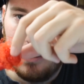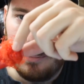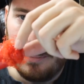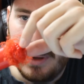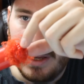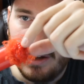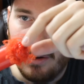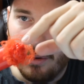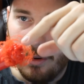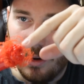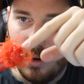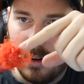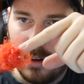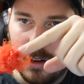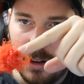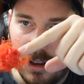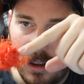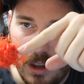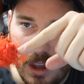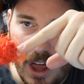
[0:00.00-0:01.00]
a big old
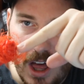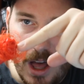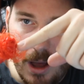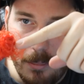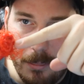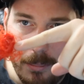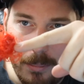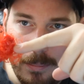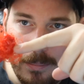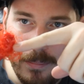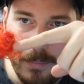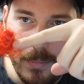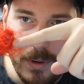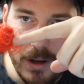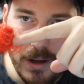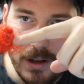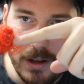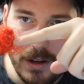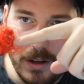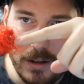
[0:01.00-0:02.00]
glob
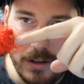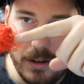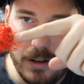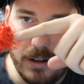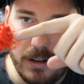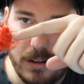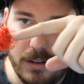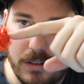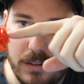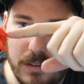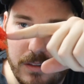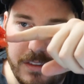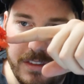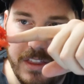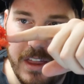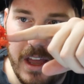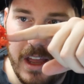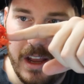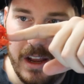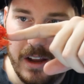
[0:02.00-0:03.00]

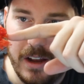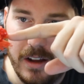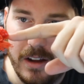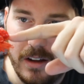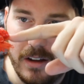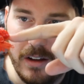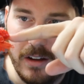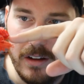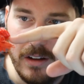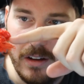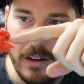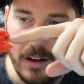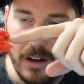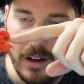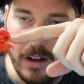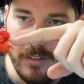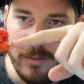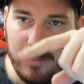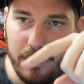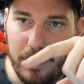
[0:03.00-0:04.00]
thing of